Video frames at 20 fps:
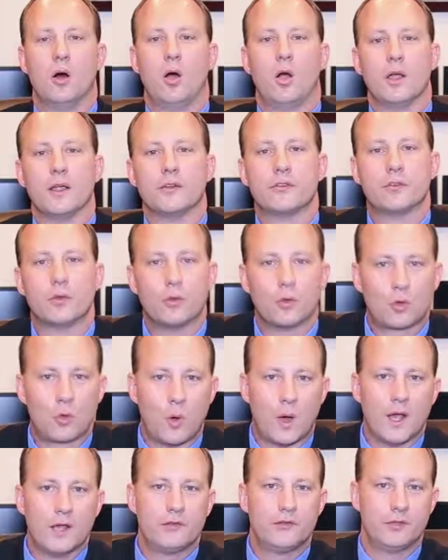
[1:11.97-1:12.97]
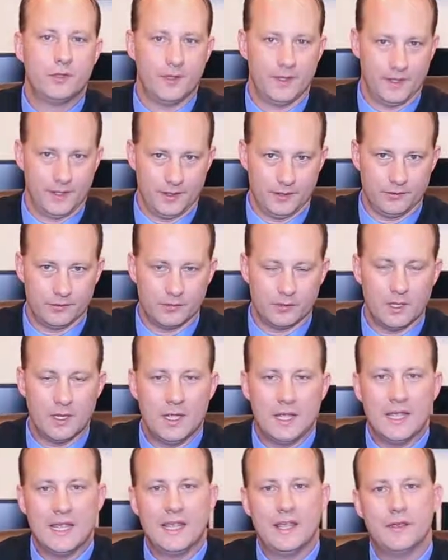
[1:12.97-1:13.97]
All right, so the question is,
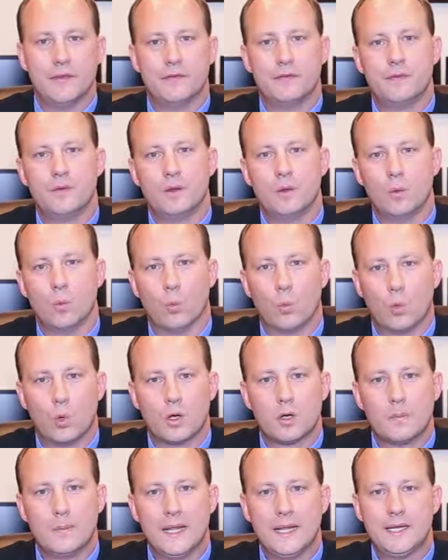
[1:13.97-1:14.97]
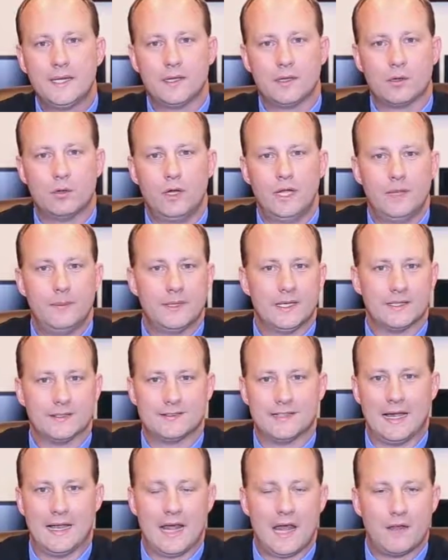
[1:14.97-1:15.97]
if we're making a claim
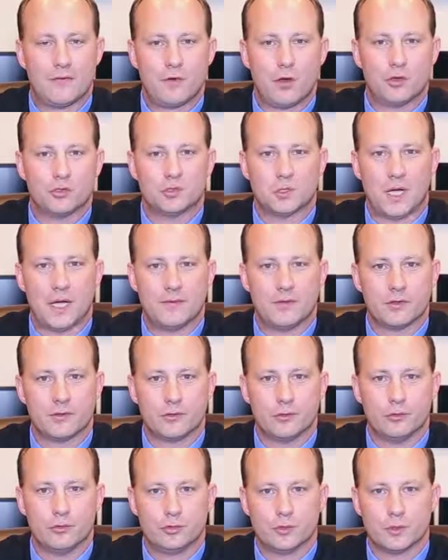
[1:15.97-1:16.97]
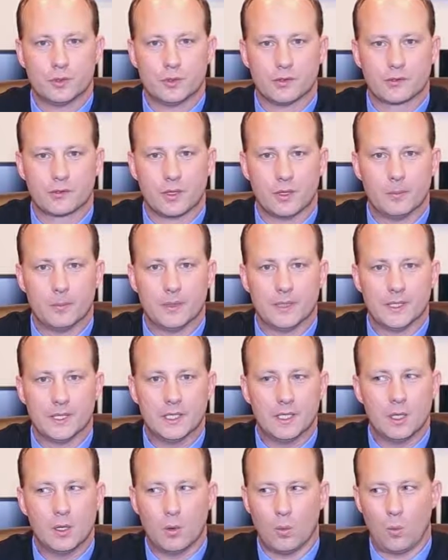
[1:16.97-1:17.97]
against that at-fault driver's insurance
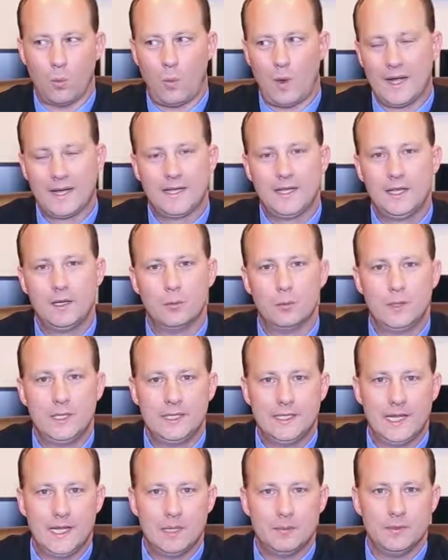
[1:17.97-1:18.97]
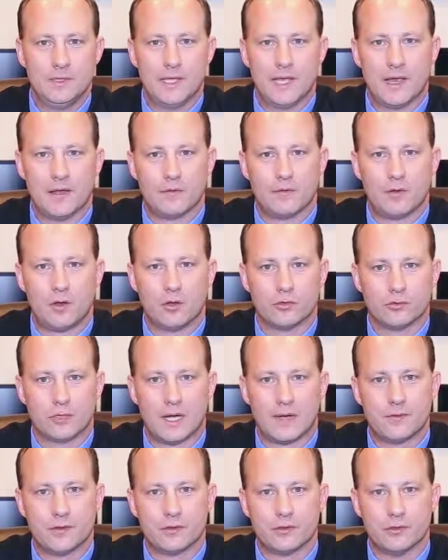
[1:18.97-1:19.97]
company, why can't we name the at-fault
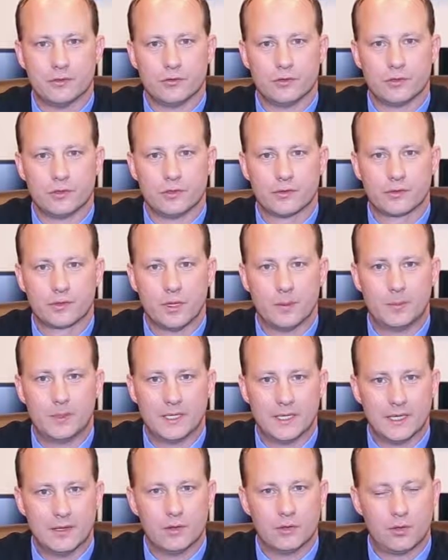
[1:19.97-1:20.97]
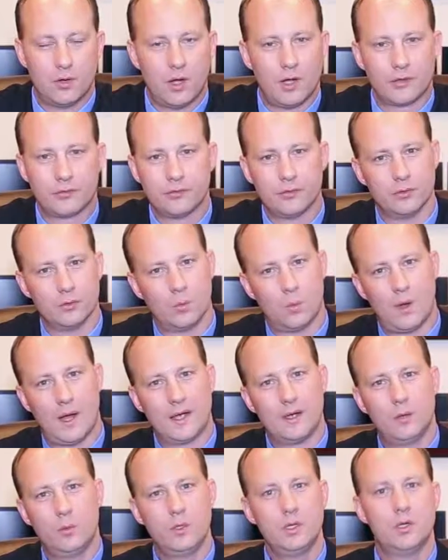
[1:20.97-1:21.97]
driver's insurance company in the lawsuit?
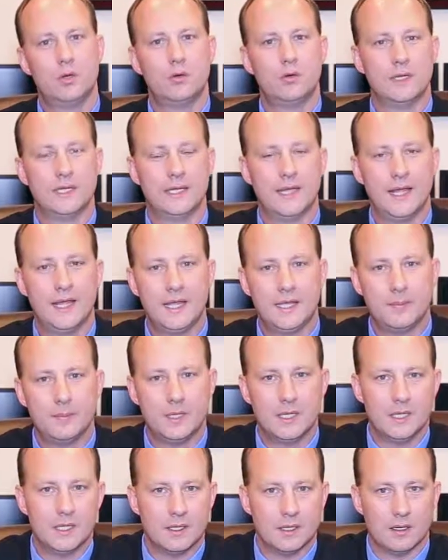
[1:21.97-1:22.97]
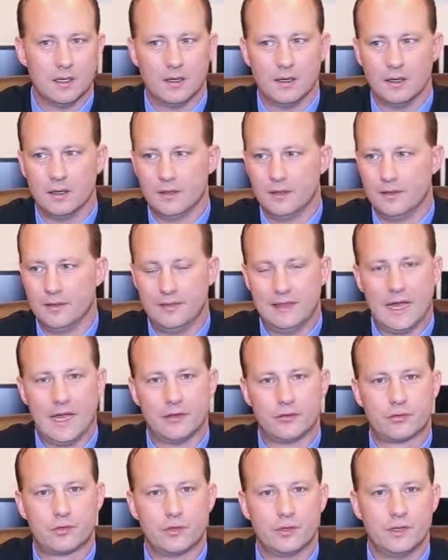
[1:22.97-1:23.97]
Why do we only name uh,
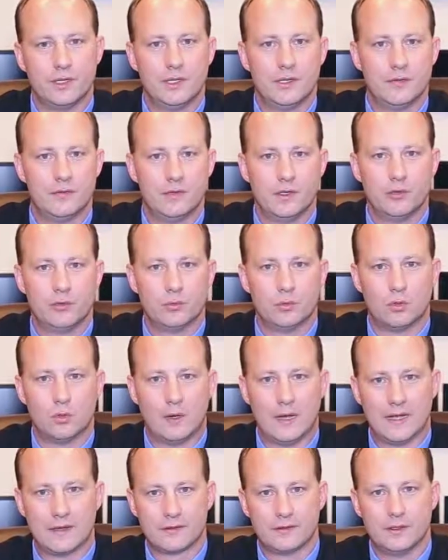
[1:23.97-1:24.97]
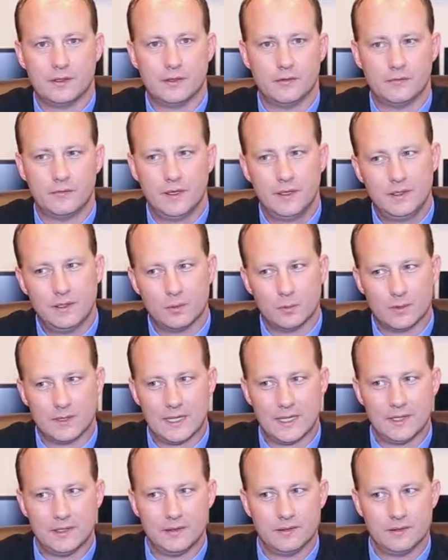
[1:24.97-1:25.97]
that certain individual as the defendant when
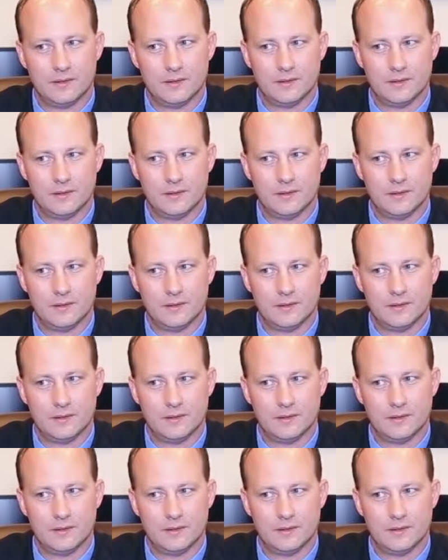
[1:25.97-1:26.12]
that